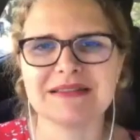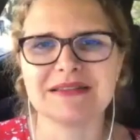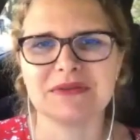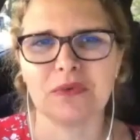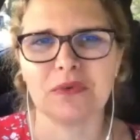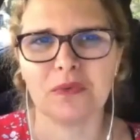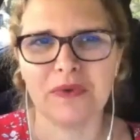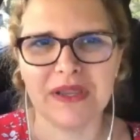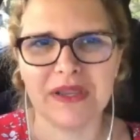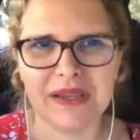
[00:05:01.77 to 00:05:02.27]

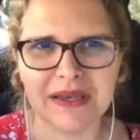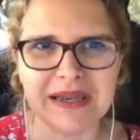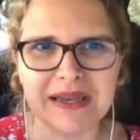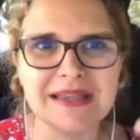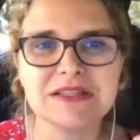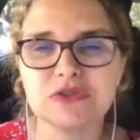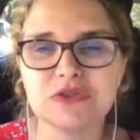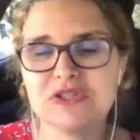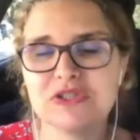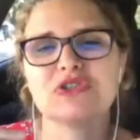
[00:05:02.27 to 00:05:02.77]
we need
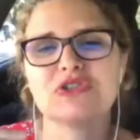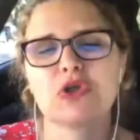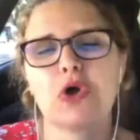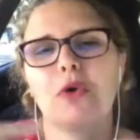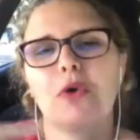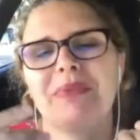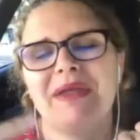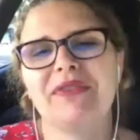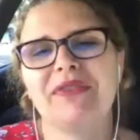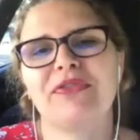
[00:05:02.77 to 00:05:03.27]
to stop
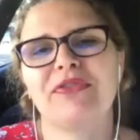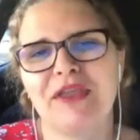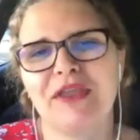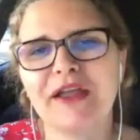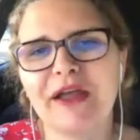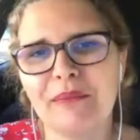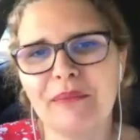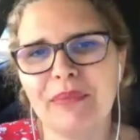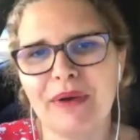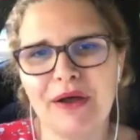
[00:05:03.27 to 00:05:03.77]
and think
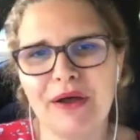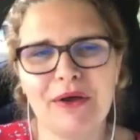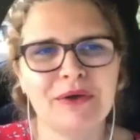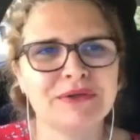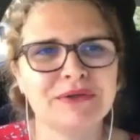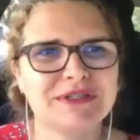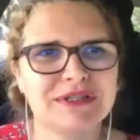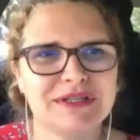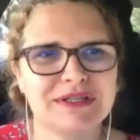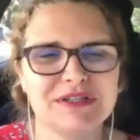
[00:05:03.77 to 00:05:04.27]

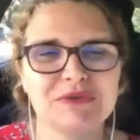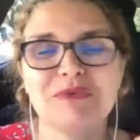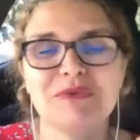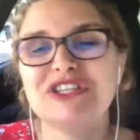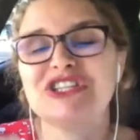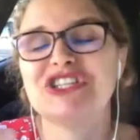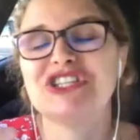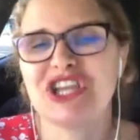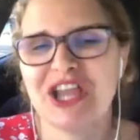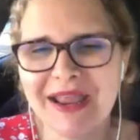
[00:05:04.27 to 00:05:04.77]
about, and we
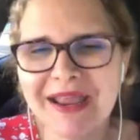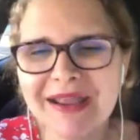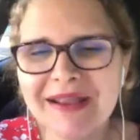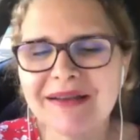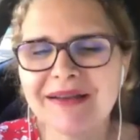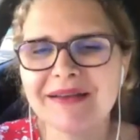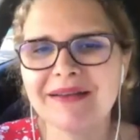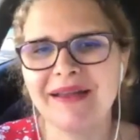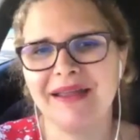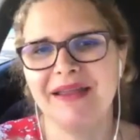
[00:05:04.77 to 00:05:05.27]
shake
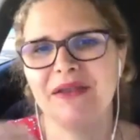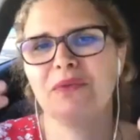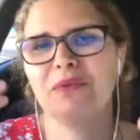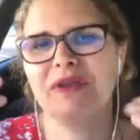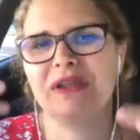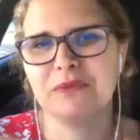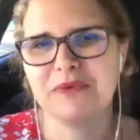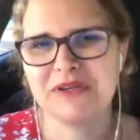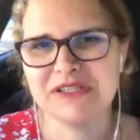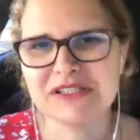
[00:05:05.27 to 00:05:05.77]
and
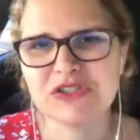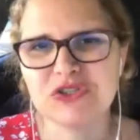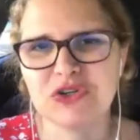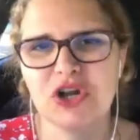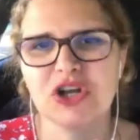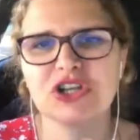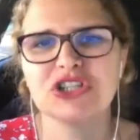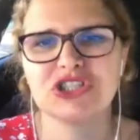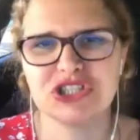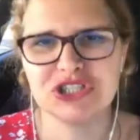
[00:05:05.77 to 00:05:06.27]
we
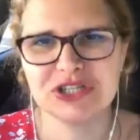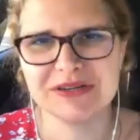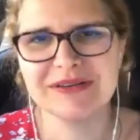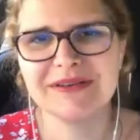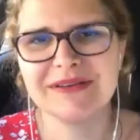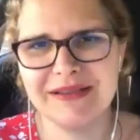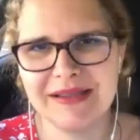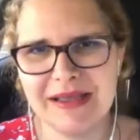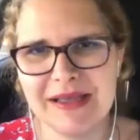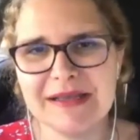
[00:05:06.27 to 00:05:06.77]
restructure.
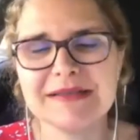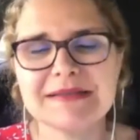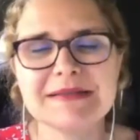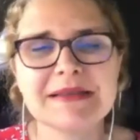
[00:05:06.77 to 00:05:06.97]
Yes?